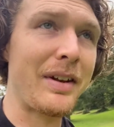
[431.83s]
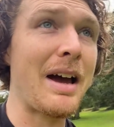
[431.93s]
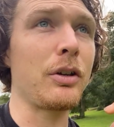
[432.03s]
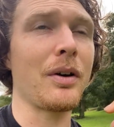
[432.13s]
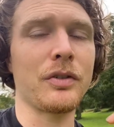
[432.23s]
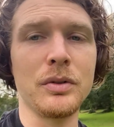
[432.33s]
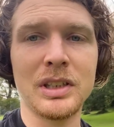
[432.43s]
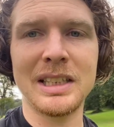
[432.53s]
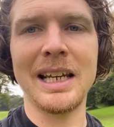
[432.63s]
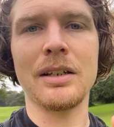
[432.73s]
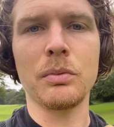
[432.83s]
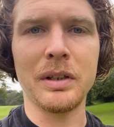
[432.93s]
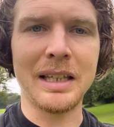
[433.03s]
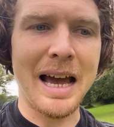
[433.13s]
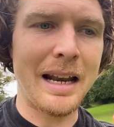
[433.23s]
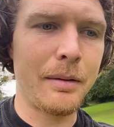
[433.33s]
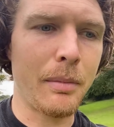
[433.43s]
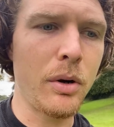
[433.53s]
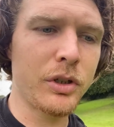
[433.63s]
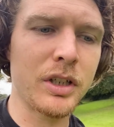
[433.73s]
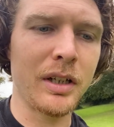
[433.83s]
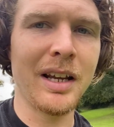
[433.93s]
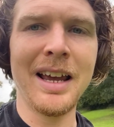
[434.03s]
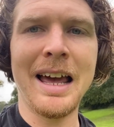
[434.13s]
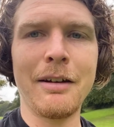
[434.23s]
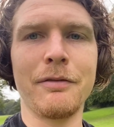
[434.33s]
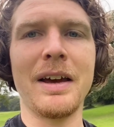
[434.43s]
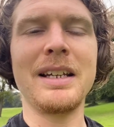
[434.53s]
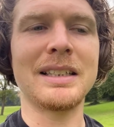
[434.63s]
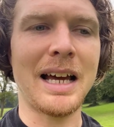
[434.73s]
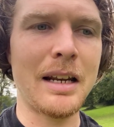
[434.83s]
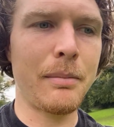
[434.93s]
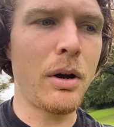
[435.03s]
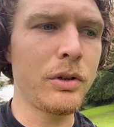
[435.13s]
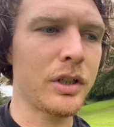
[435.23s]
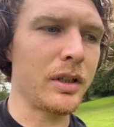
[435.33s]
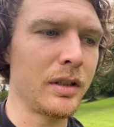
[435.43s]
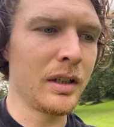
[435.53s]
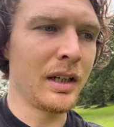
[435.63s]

Now you have to sit with that emotion and face that emotion